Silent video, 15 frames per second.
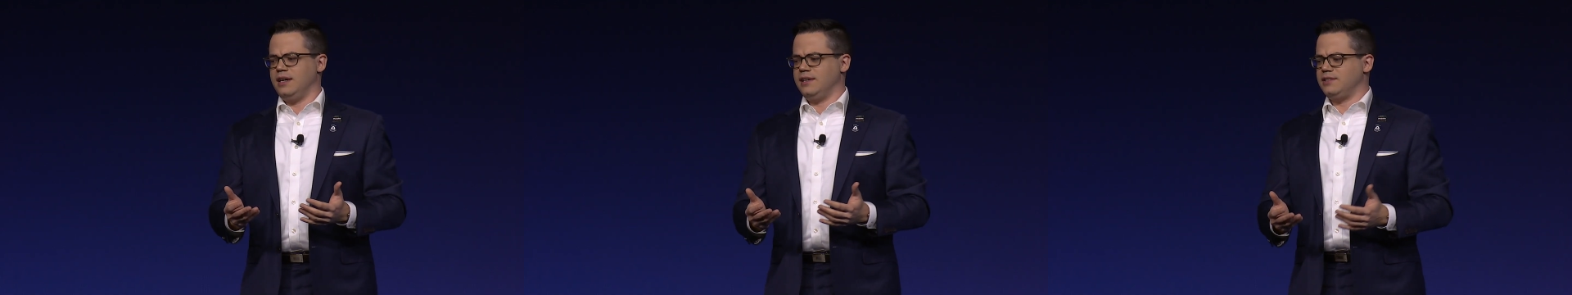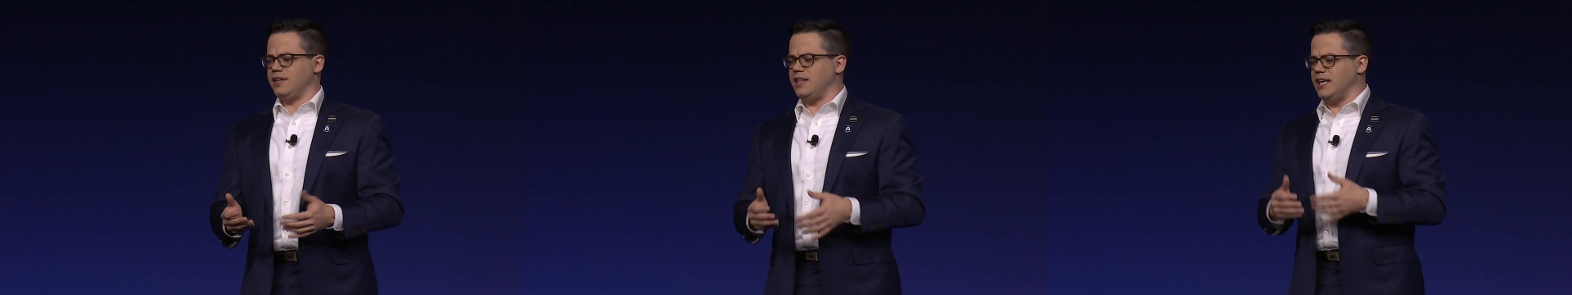
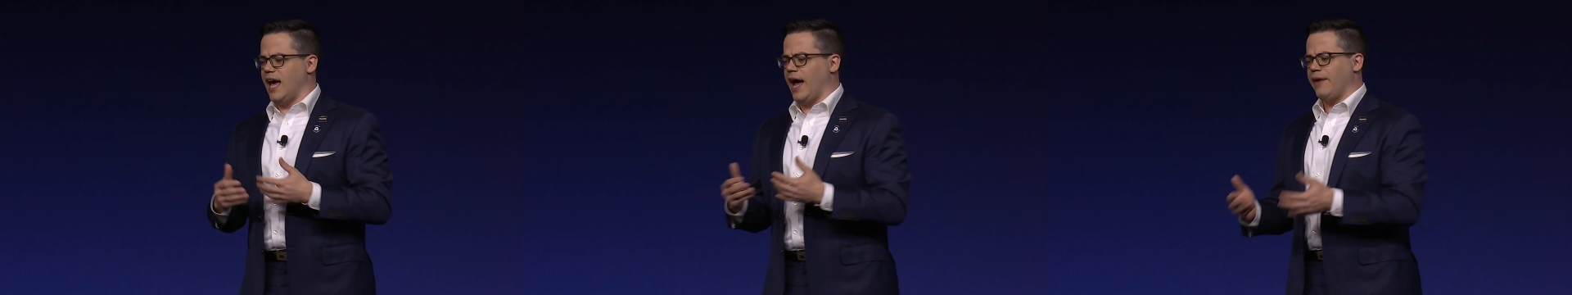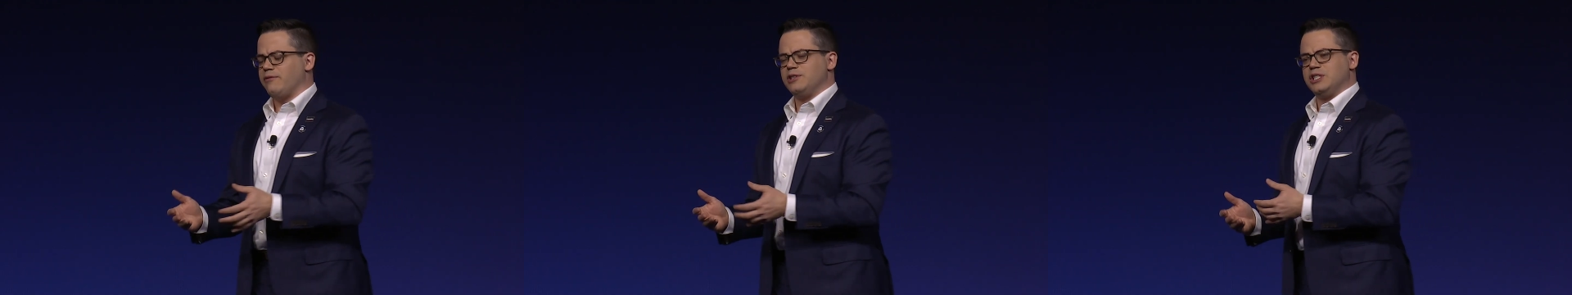to the
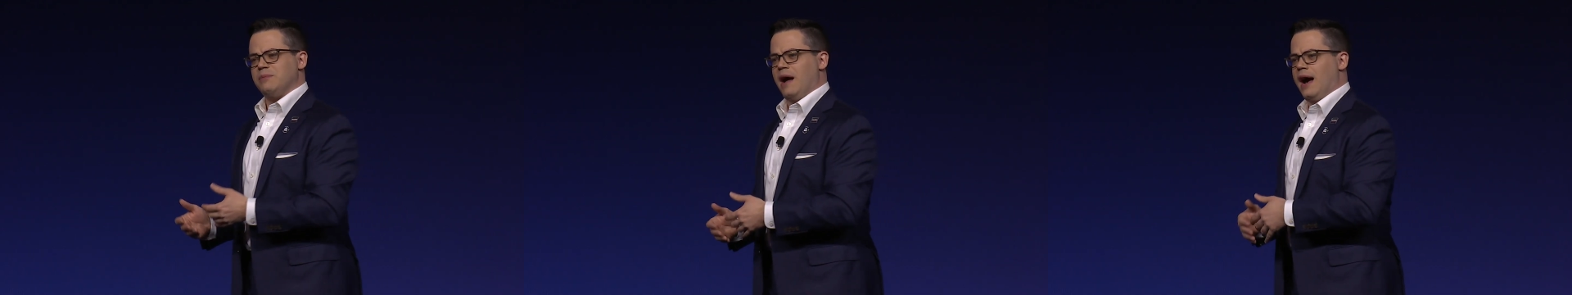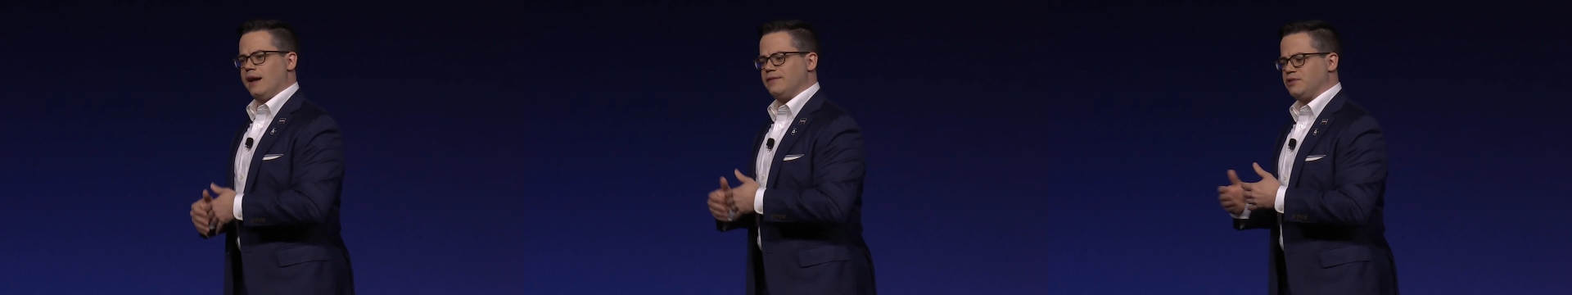average
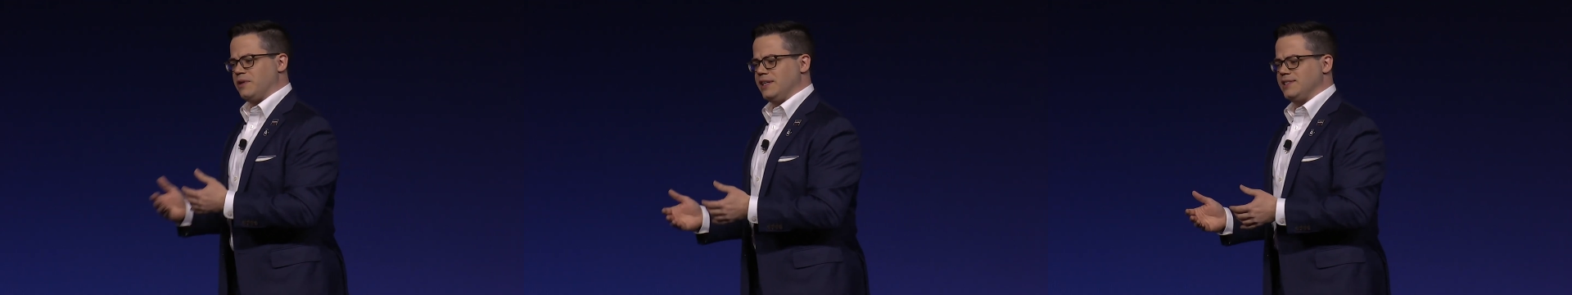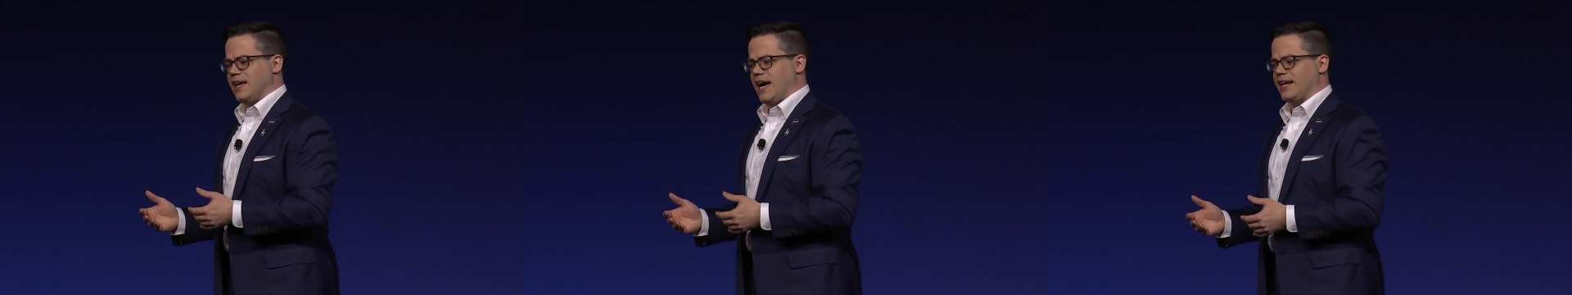amount of
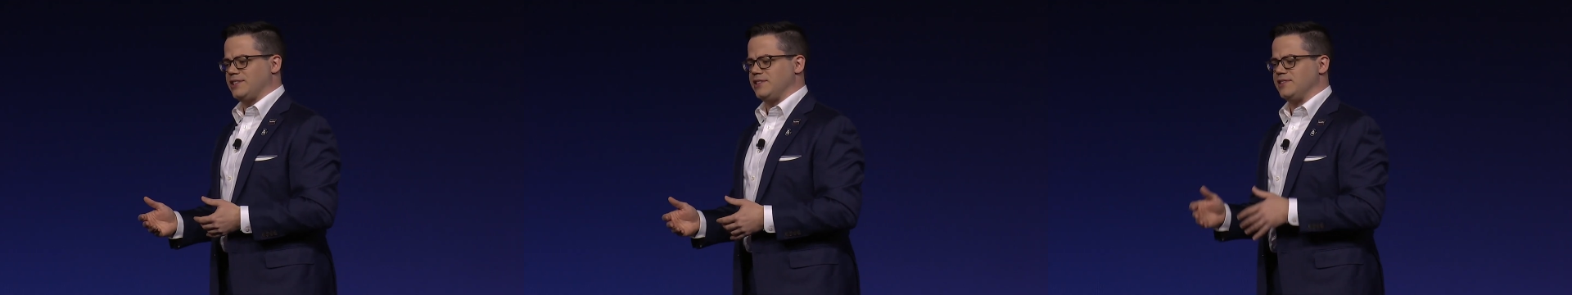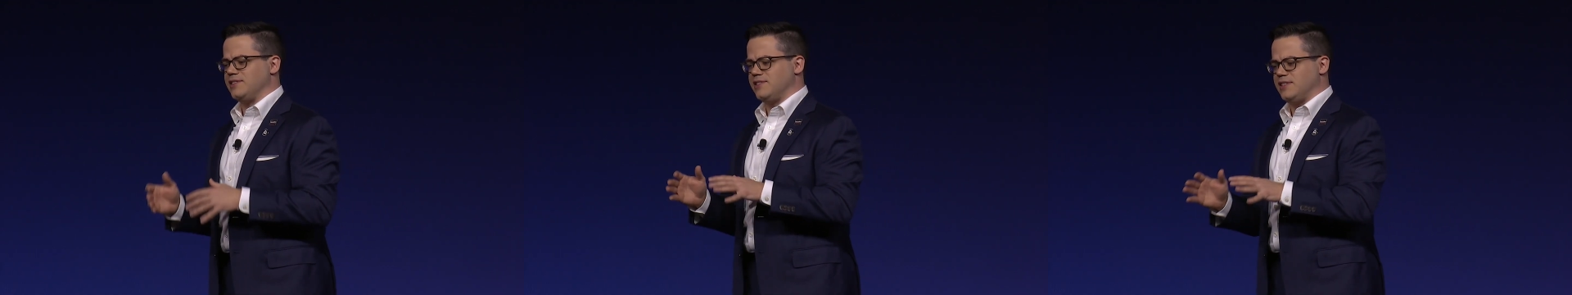
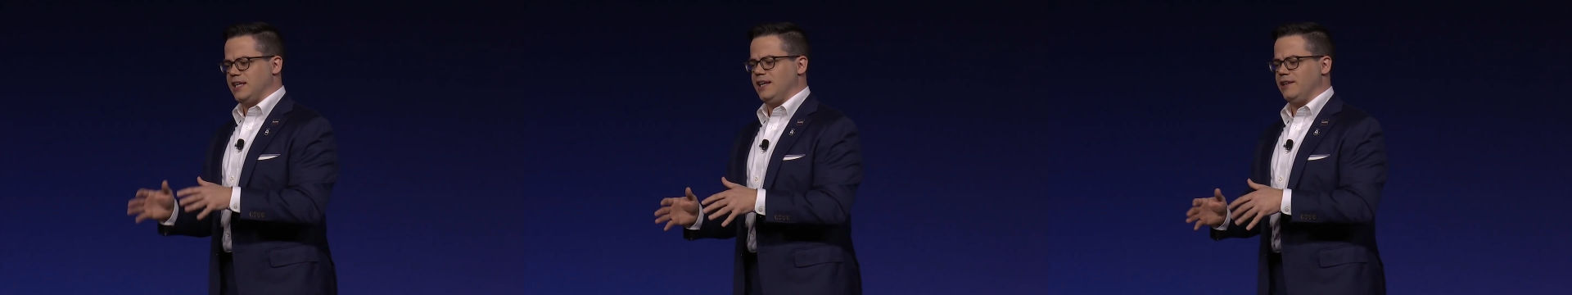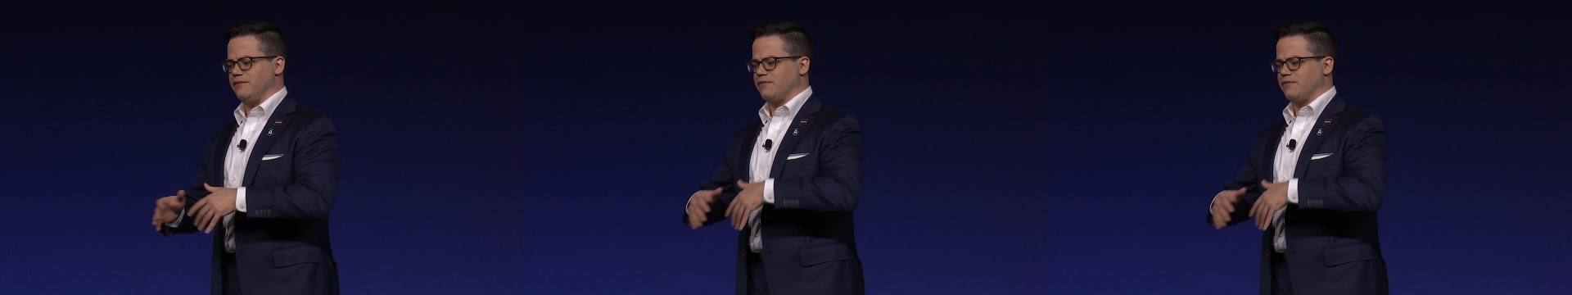transactions seen